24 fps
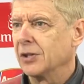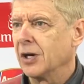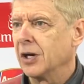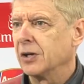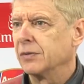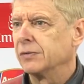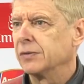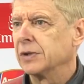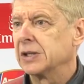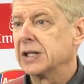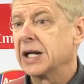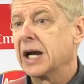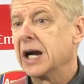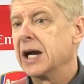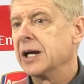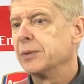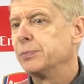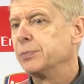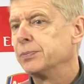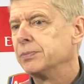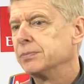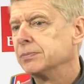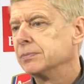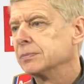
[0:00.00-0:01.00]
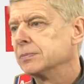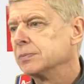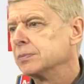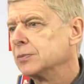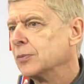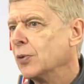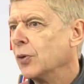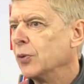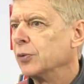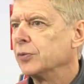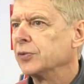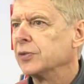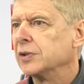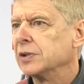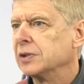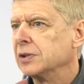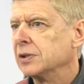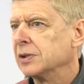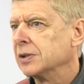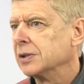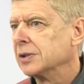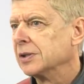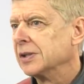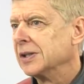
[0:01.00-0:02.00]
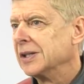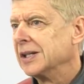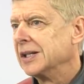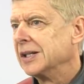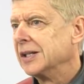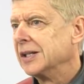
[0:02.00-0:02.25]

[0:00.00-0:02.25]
Now the guy goes in the,